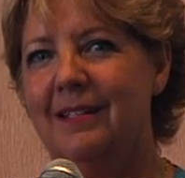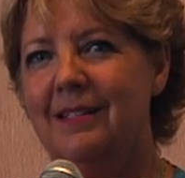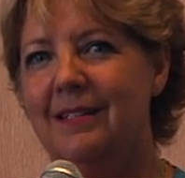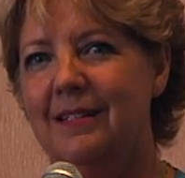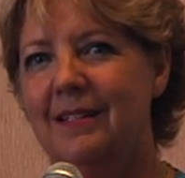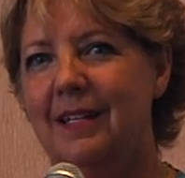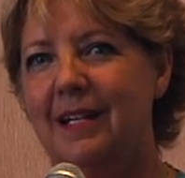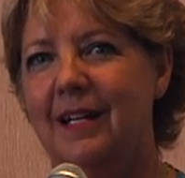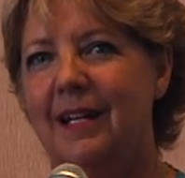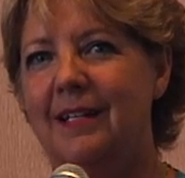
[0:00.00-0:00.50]

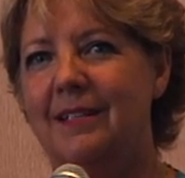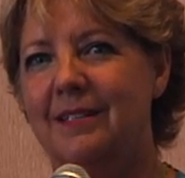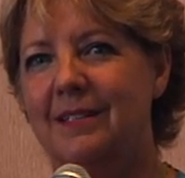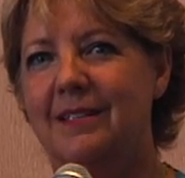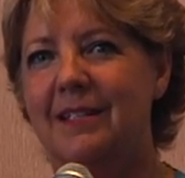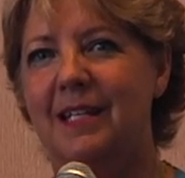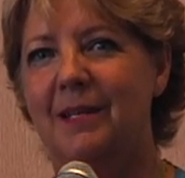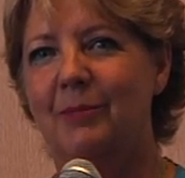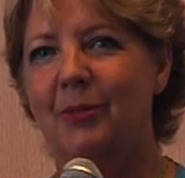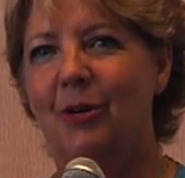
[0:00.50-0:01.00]
And then I
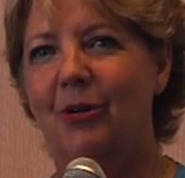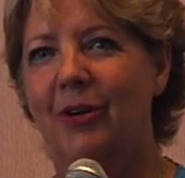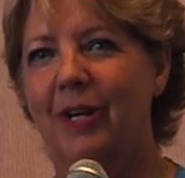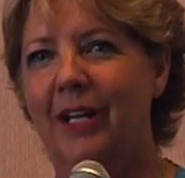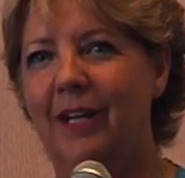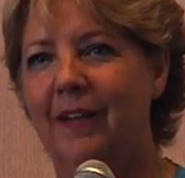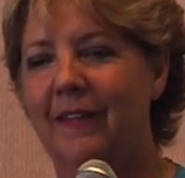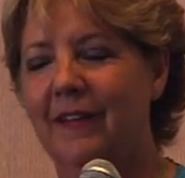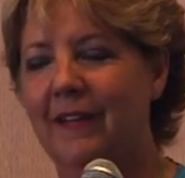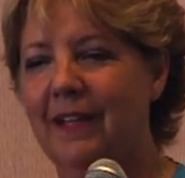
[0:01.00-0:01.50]
just keep
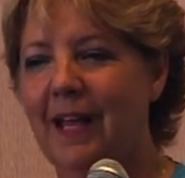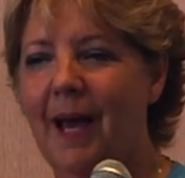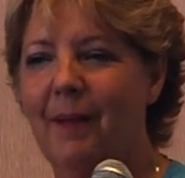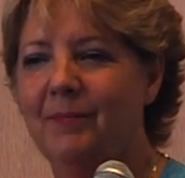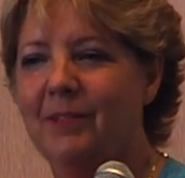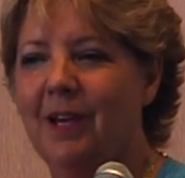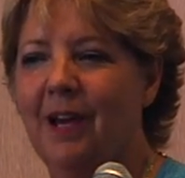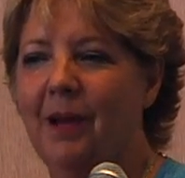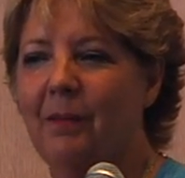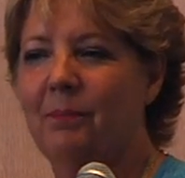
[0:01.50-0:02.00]
going on the
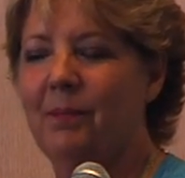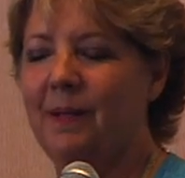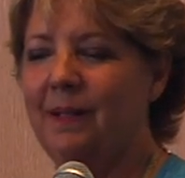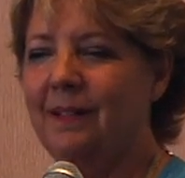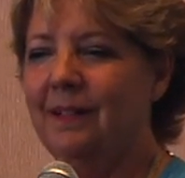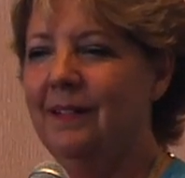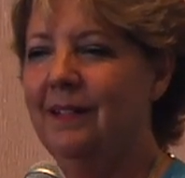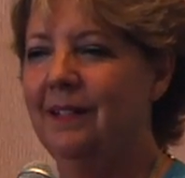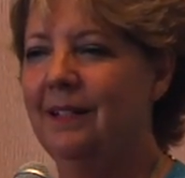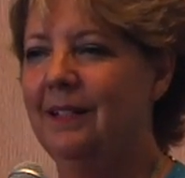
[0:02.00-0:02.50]
laptop
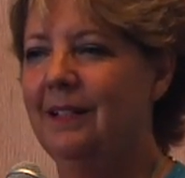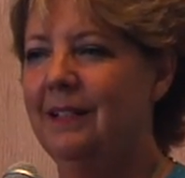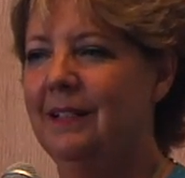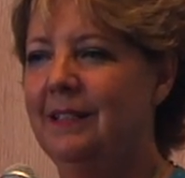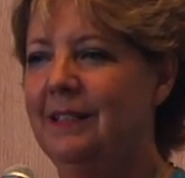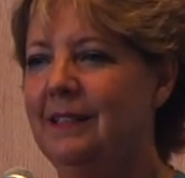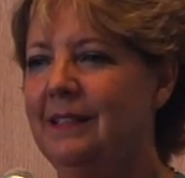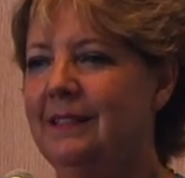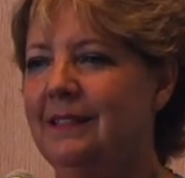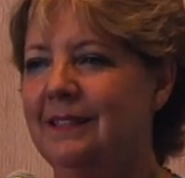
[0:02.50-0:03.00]
and
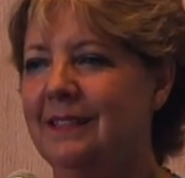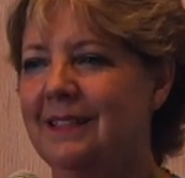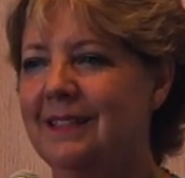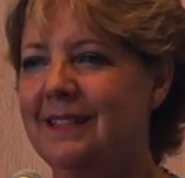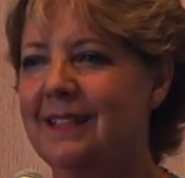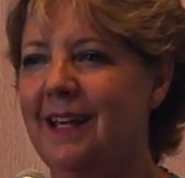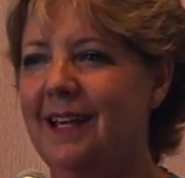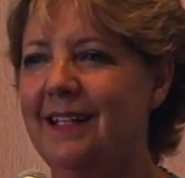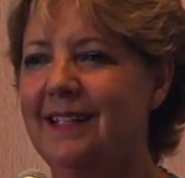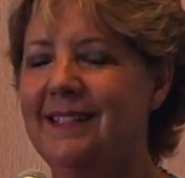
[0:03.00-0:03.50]

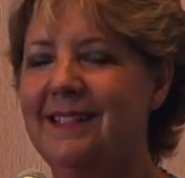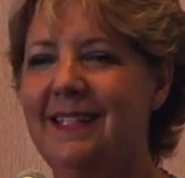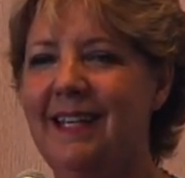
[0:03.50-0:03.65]
just kind of